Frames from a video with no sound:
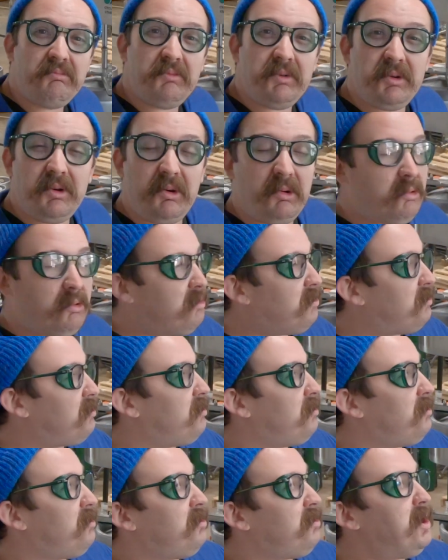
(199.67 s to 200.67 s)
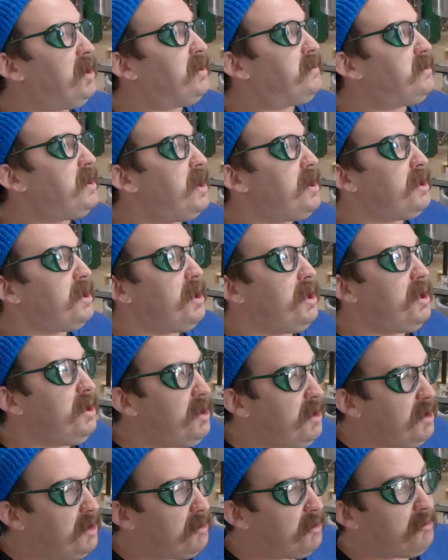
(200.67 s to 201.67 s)
You're gonna rinse that
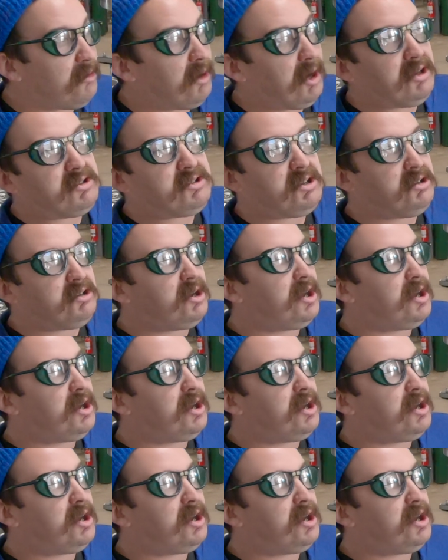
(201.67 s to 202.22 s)
keg and rinse it